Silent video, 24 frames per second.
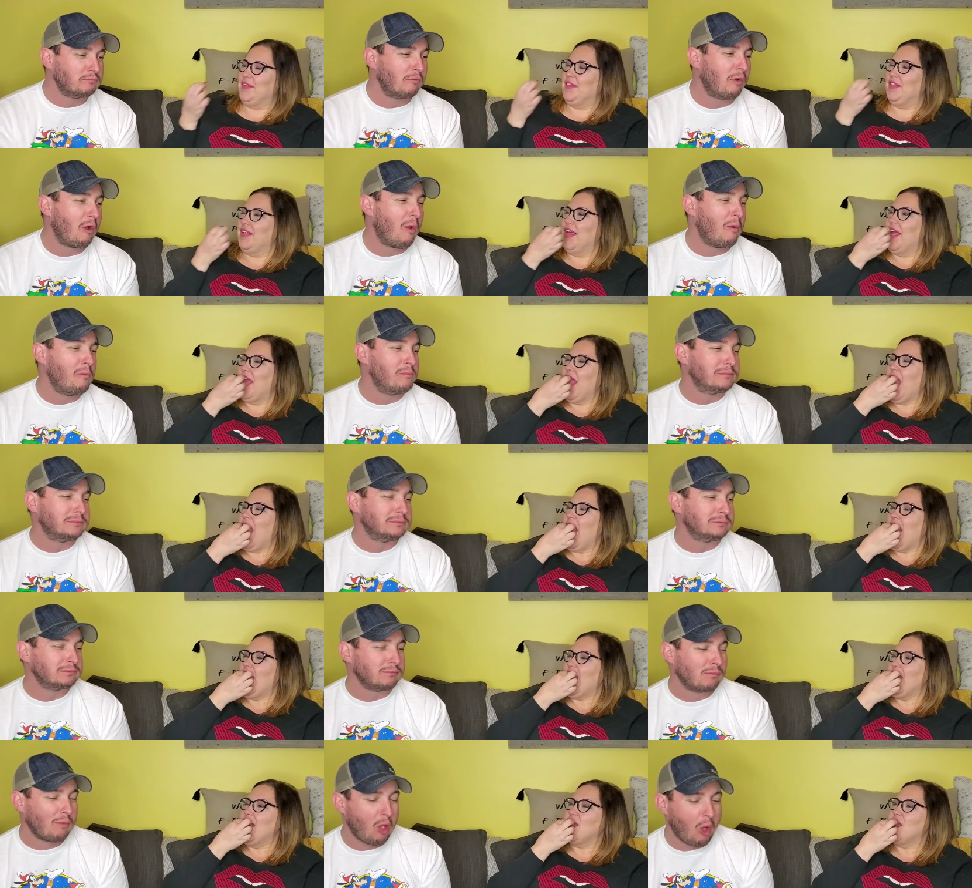
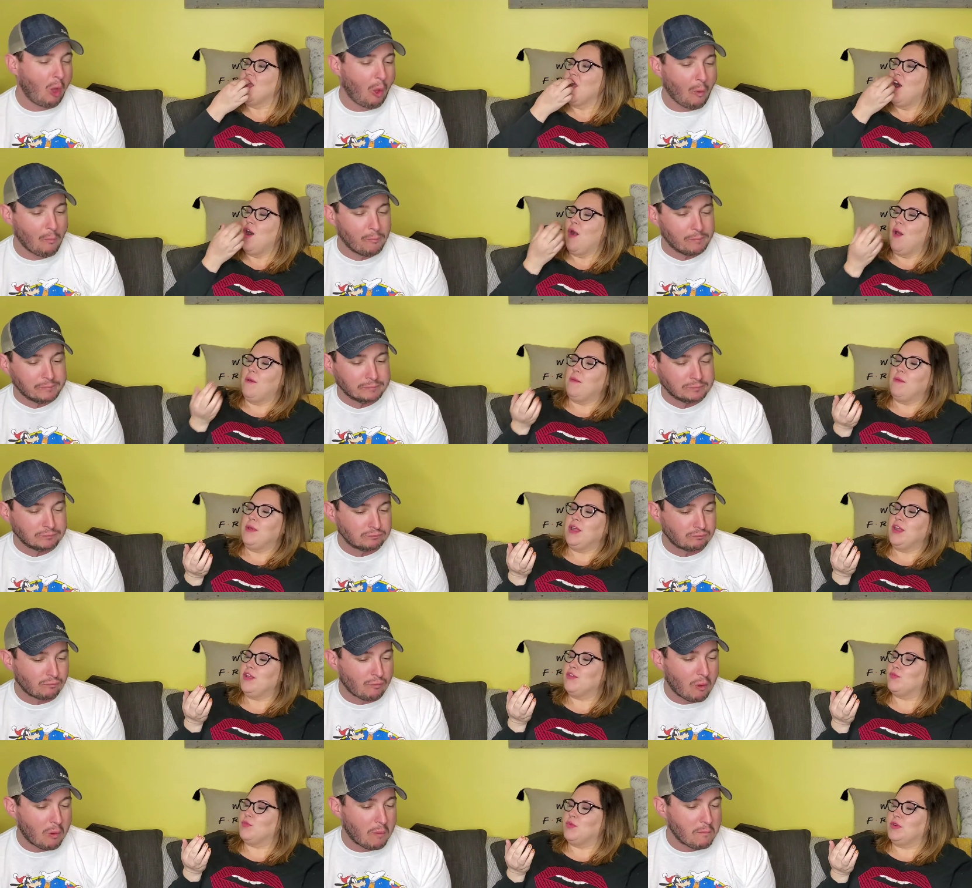
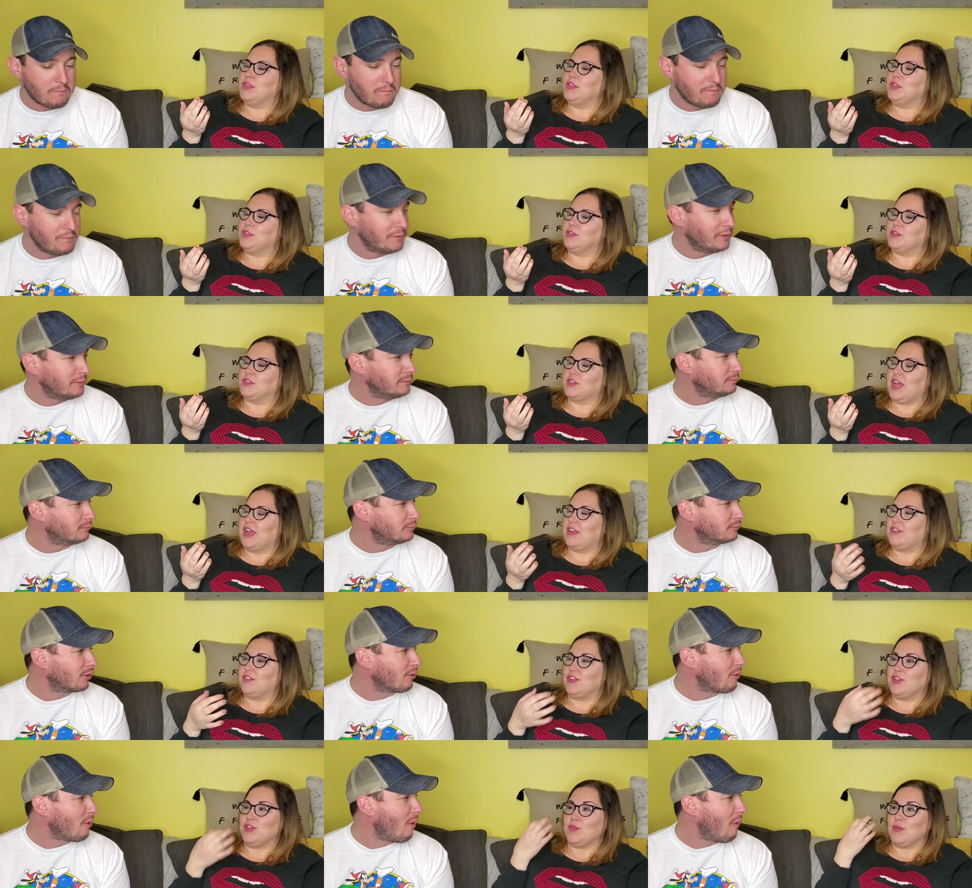Speaker 1: it's one of those
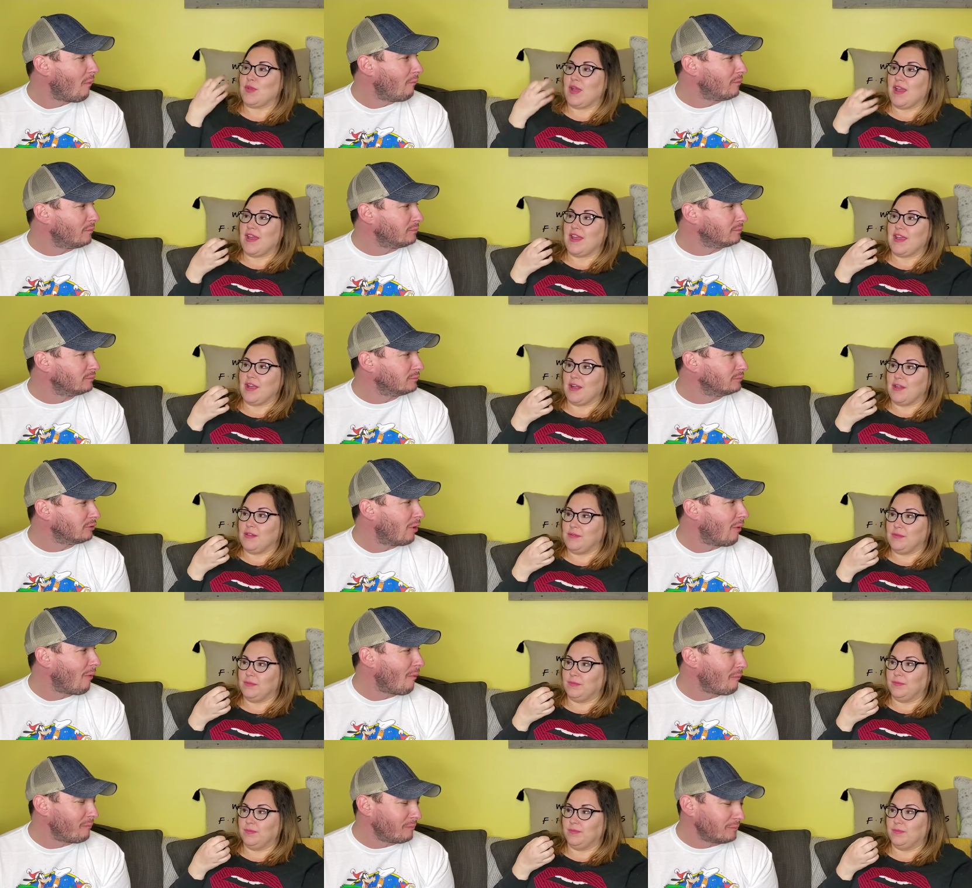kinds that you
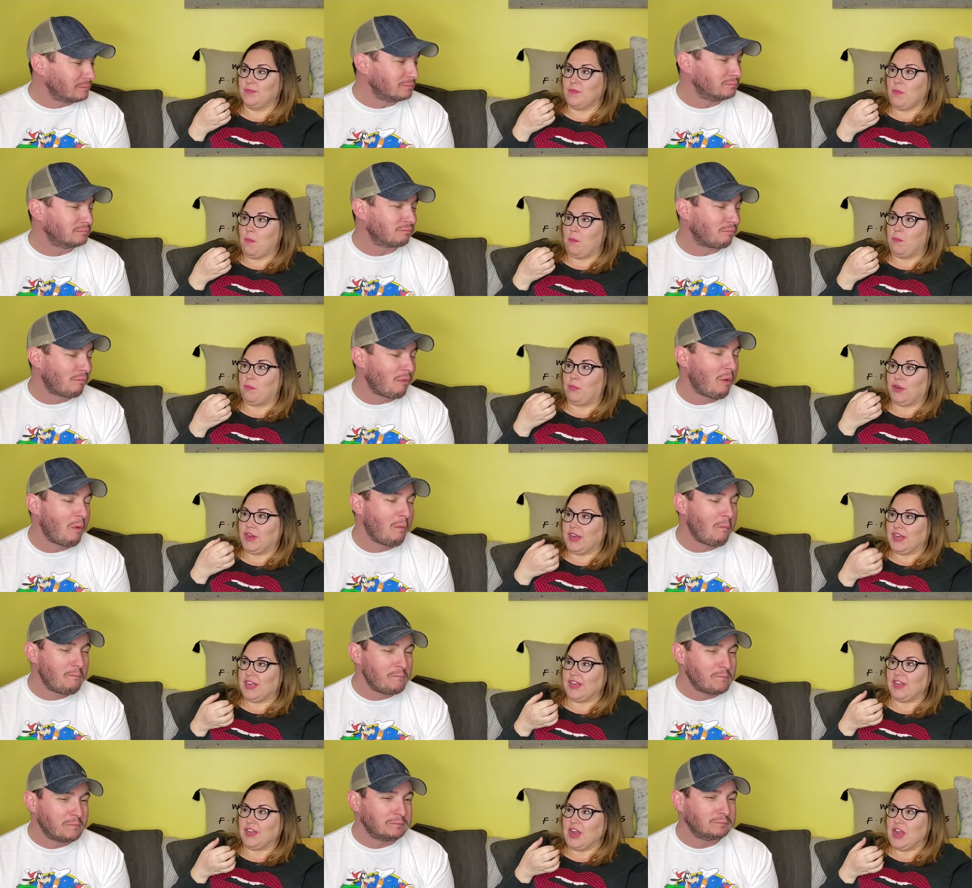cannot
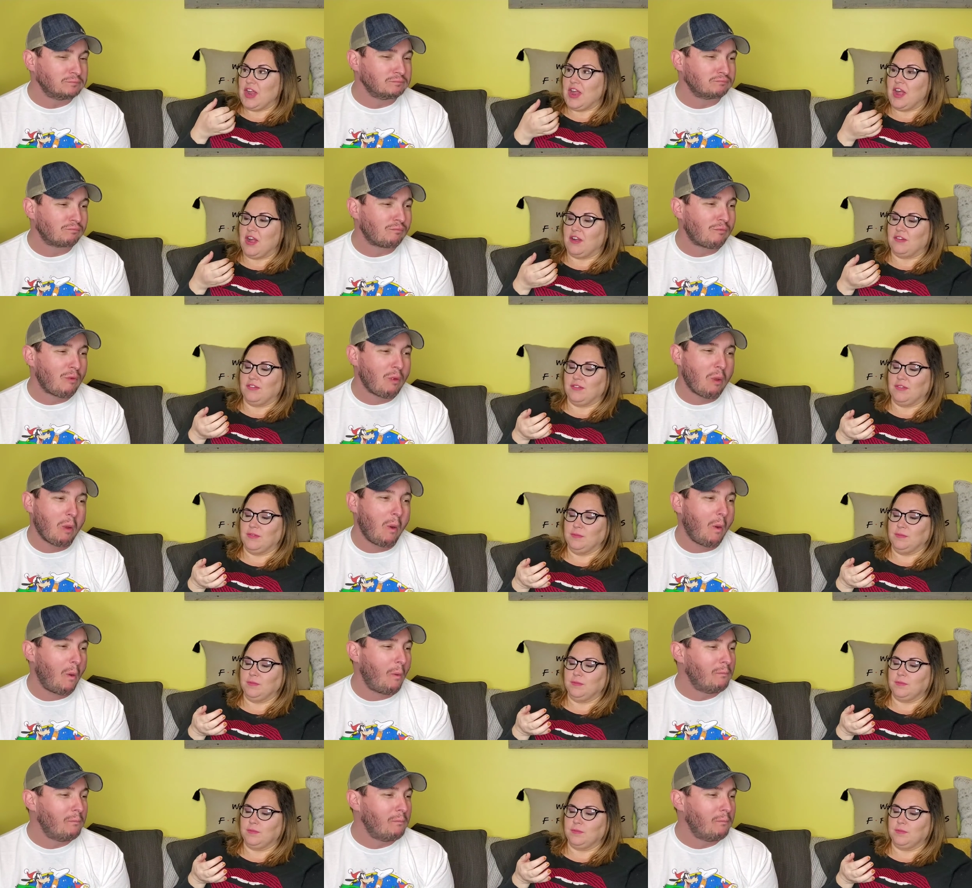break it in half.